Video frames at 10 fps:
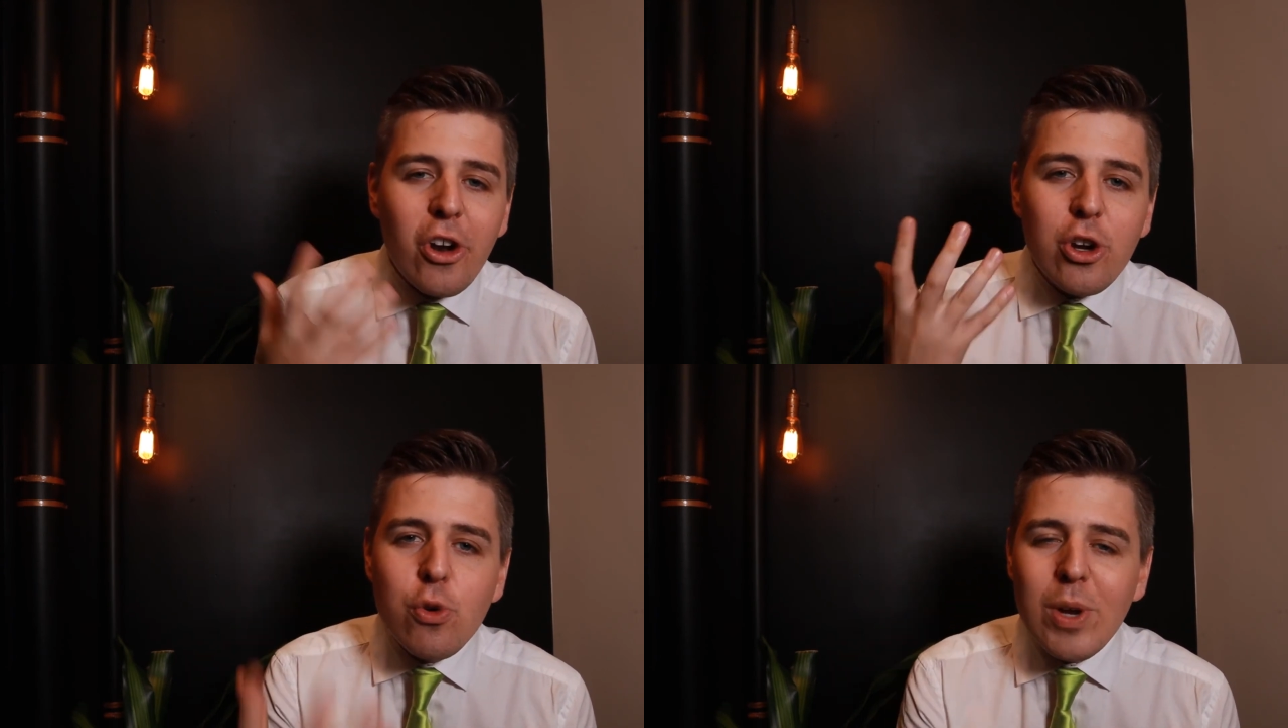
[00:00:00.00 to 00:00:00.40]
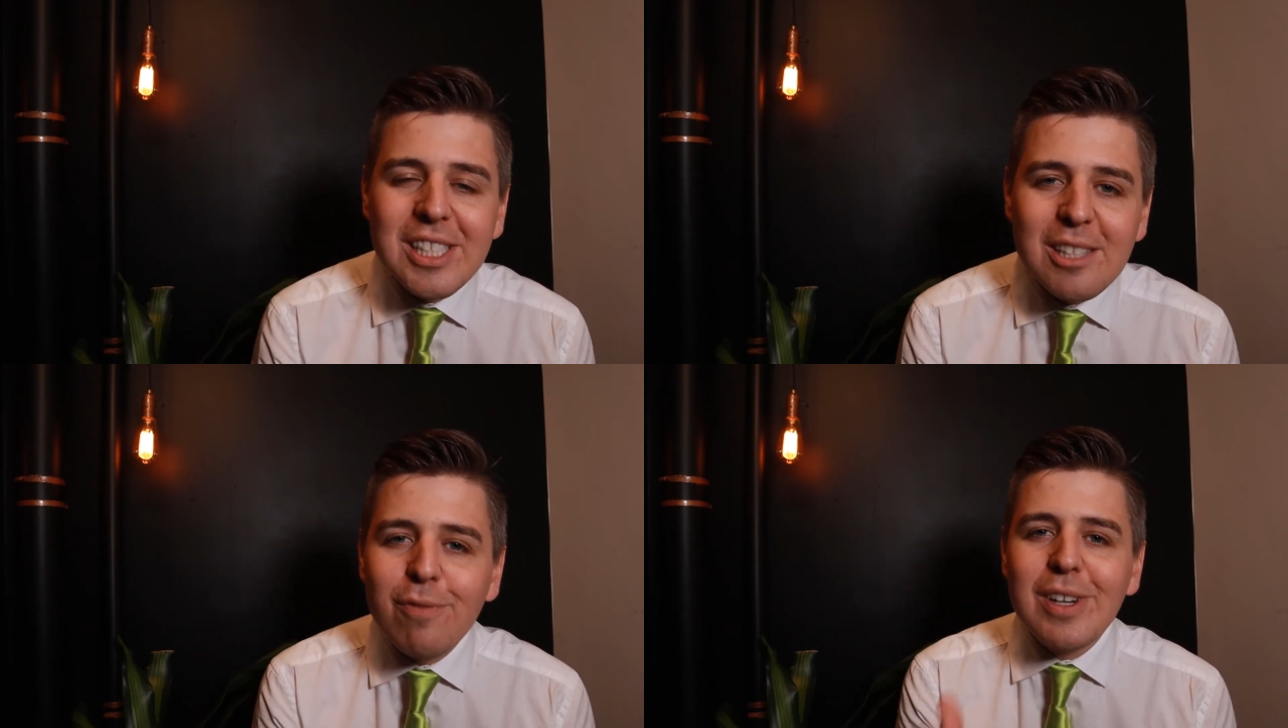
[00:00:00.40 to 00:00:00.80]

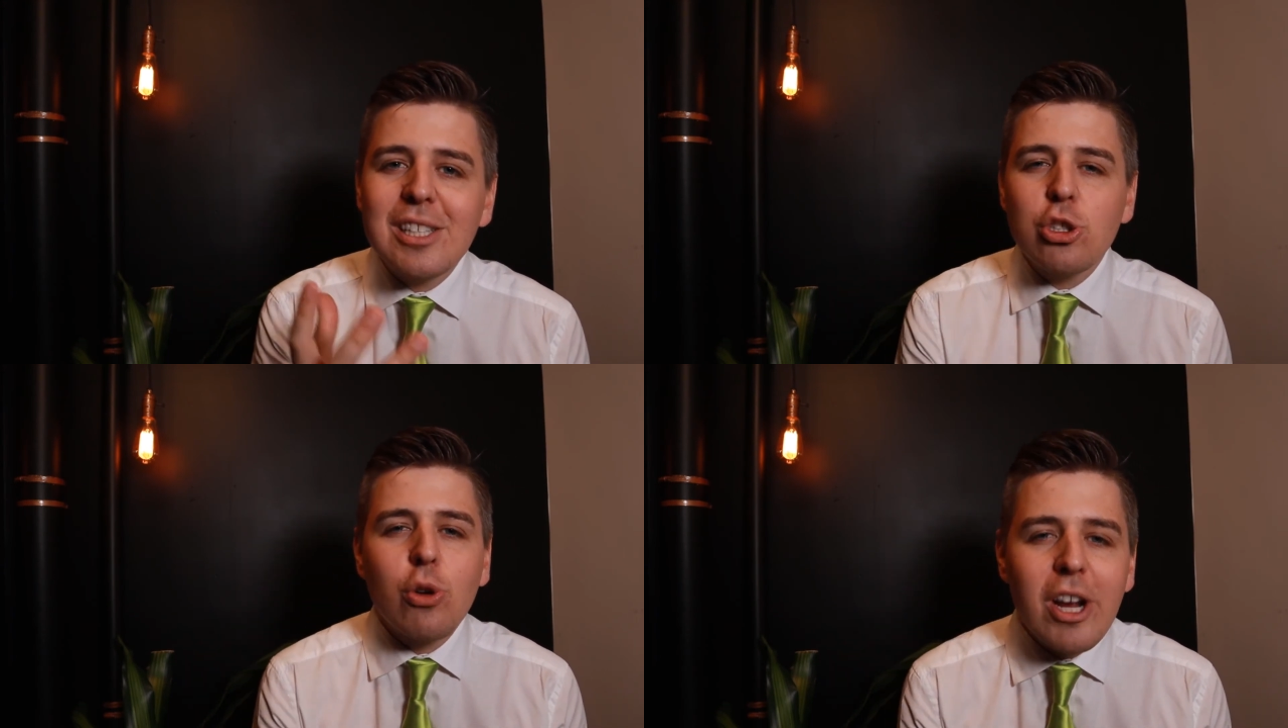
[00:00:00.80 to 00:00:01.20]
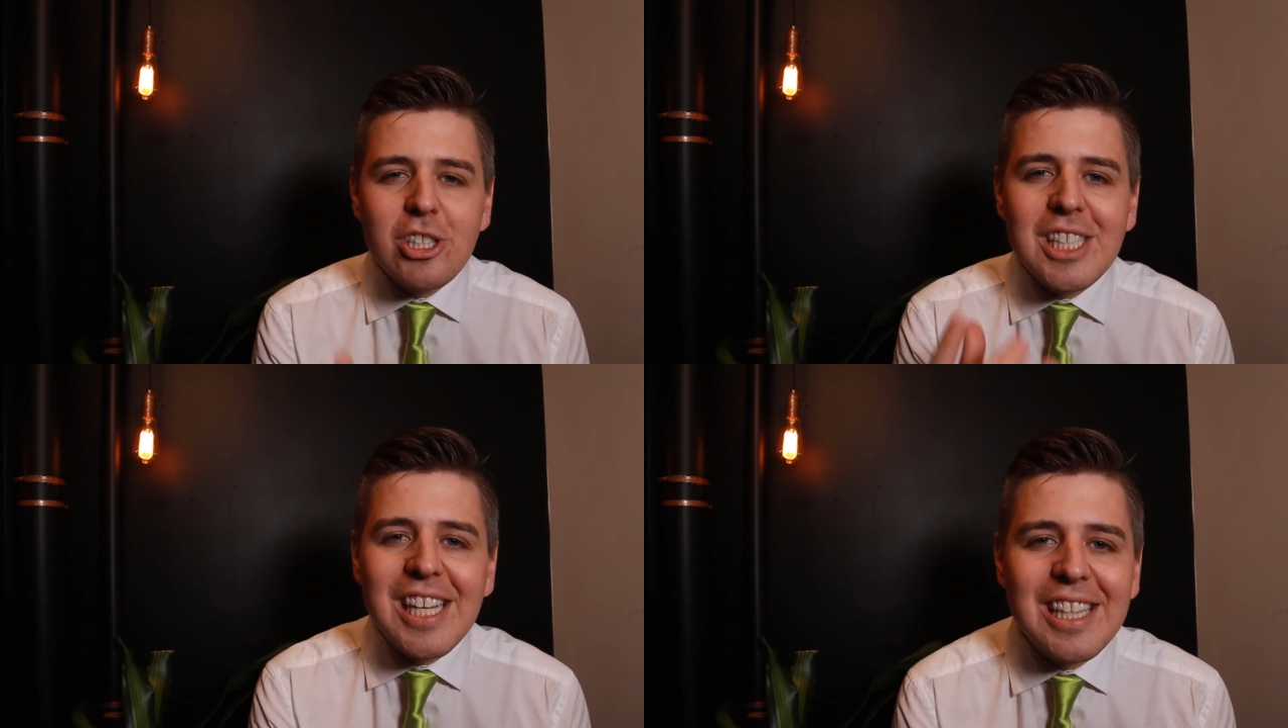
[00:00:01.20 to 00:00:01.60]
aggressively try
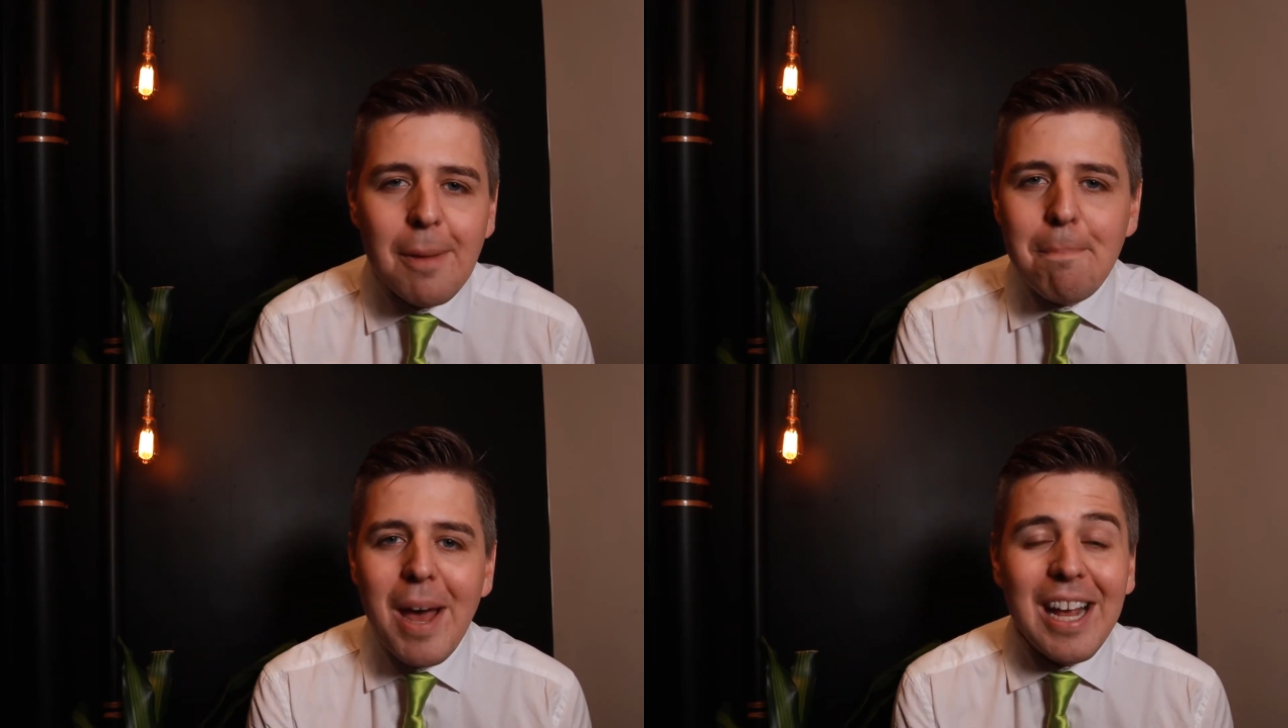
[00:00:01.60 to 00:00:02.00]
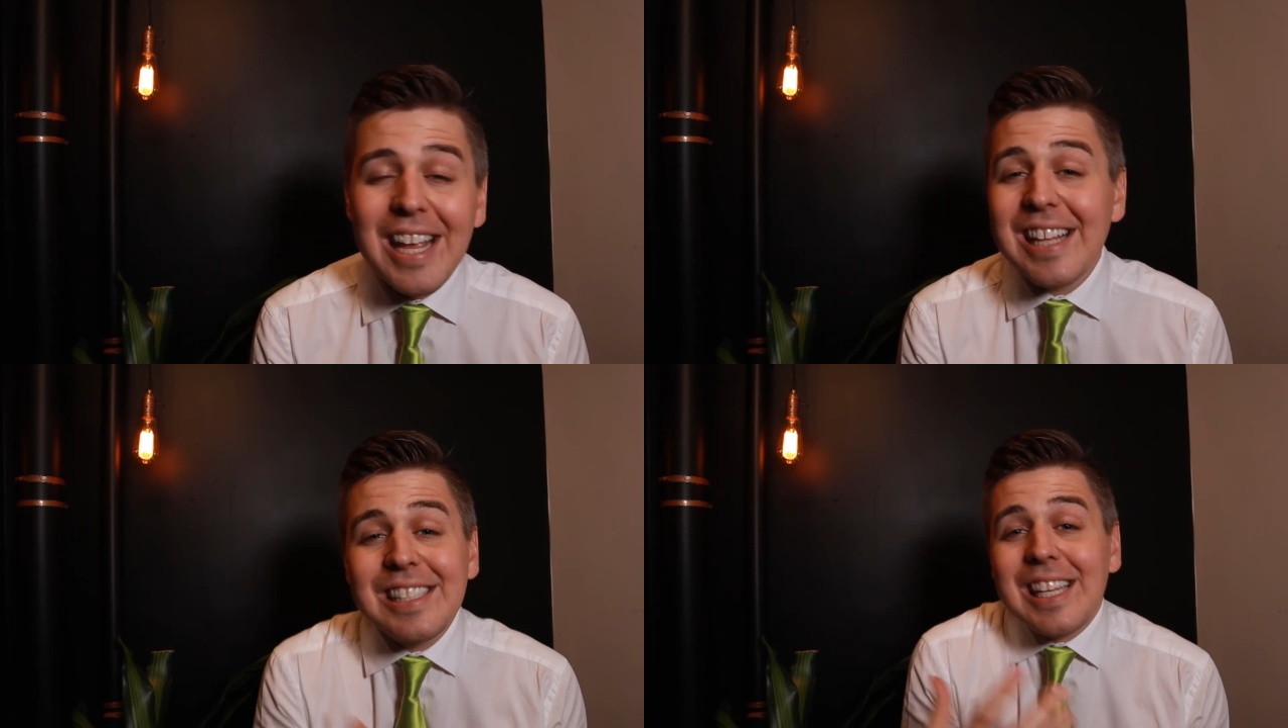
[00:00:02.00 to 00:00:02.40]
to get them back
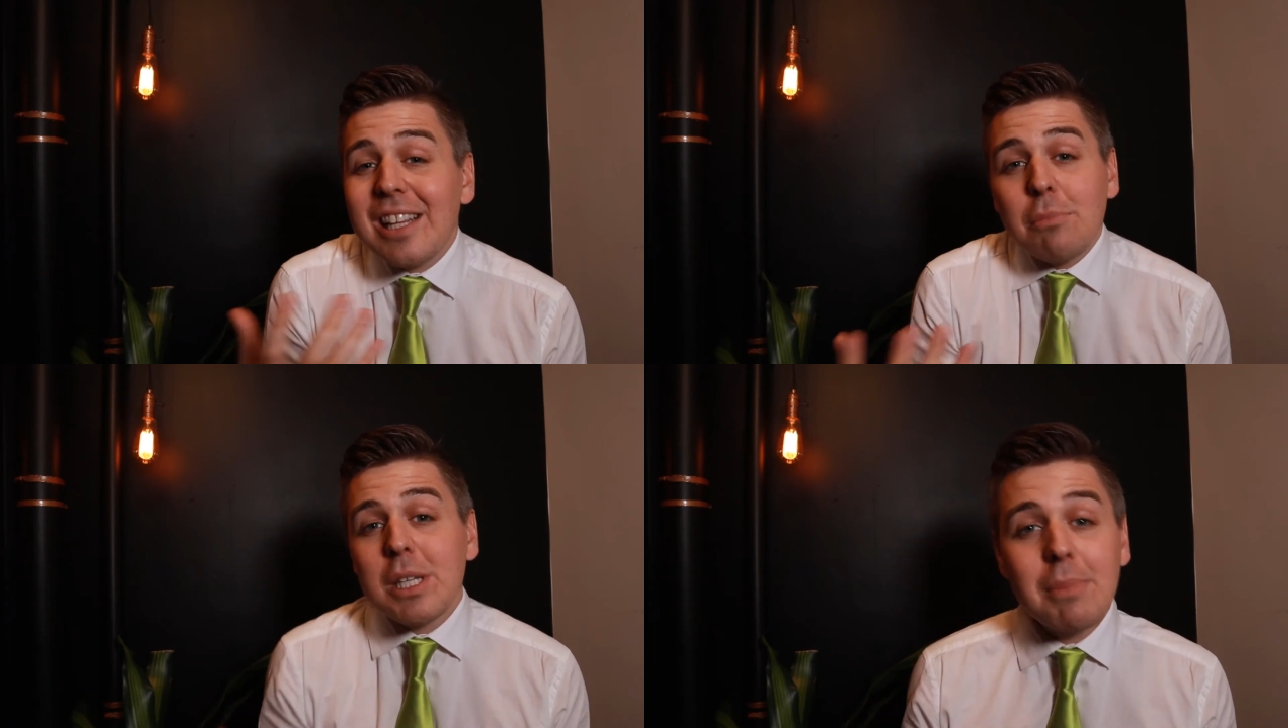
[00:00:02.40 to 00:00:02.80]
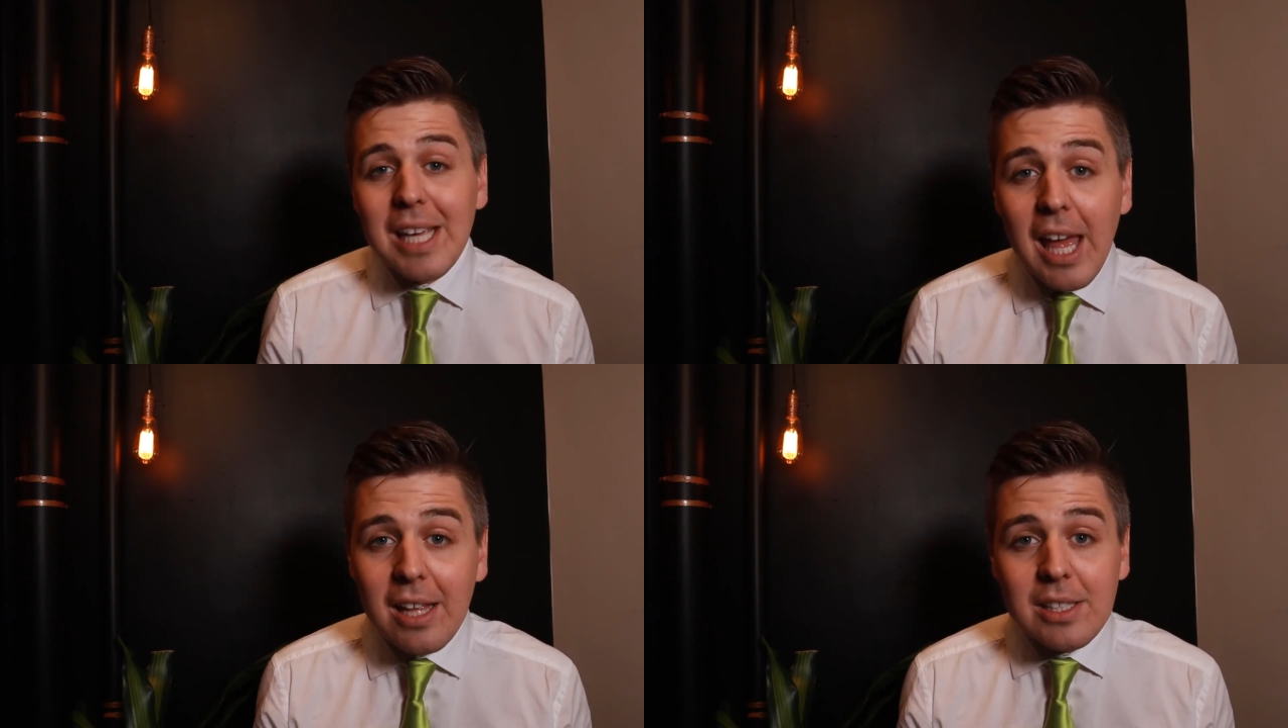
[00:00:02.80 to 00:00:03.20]
in, sell them
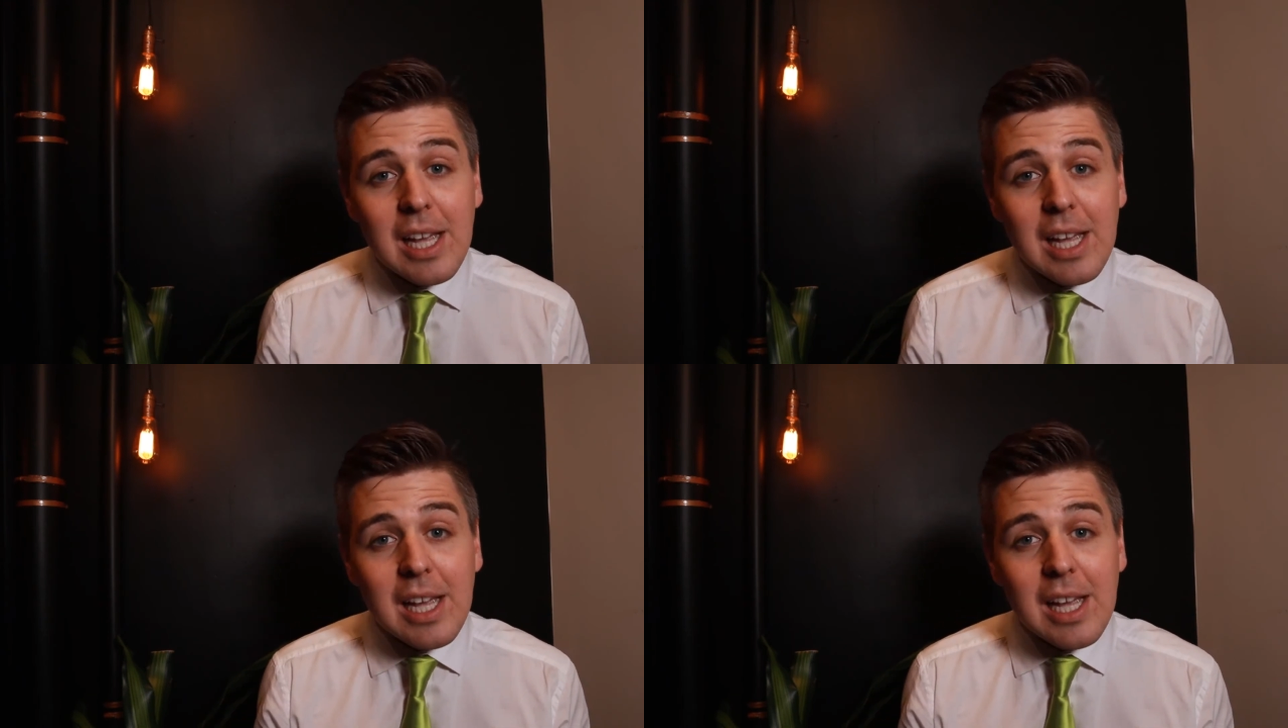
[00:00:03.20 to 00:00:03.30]
something else?